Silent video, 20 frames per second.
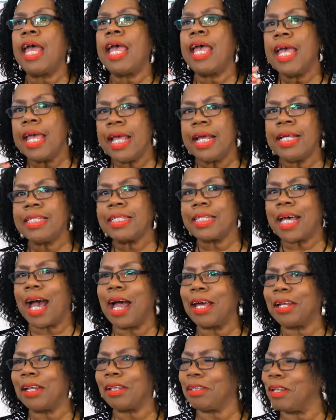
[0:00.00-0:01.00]
His
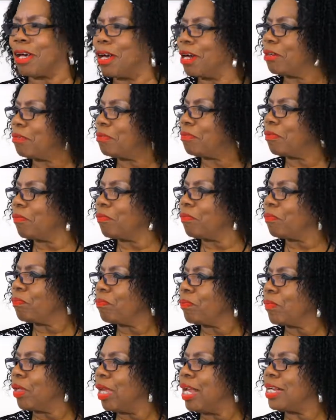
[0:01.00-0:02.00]
kind of love
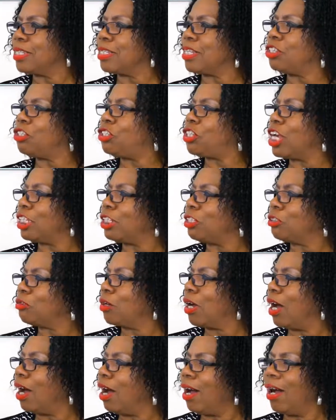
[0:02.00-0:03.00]
is a gentle,
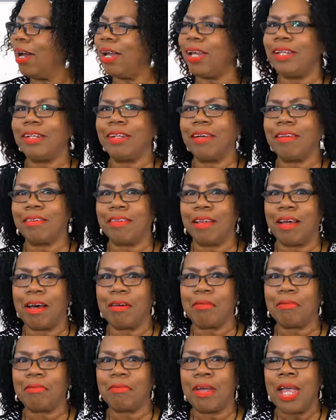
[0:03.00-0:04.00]
kind
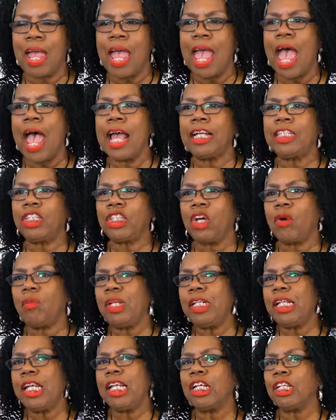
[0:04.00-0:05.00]
love. And so we
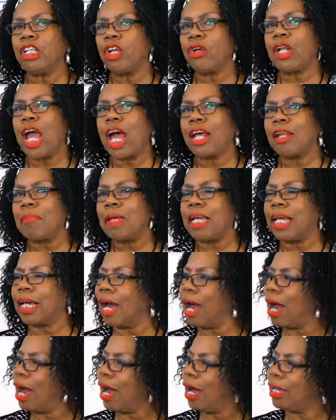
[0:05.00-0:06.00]
need to learn how to be
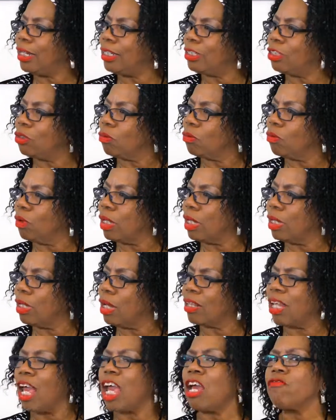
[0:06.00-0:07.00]
kind to one
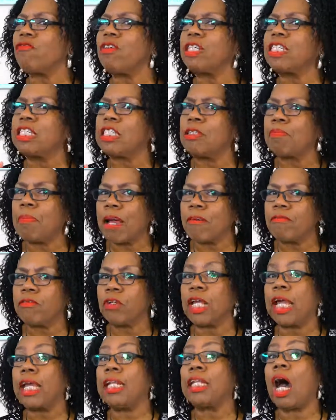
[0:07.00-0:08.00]
another and
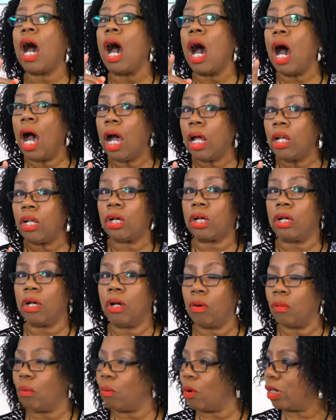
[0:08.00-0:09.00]
respectful and honor
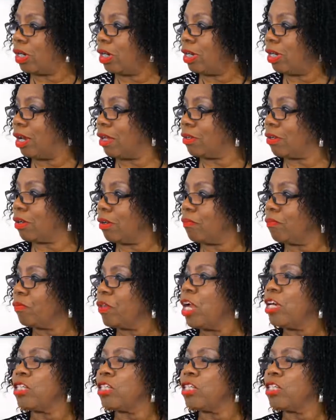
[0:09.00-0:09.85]
one another.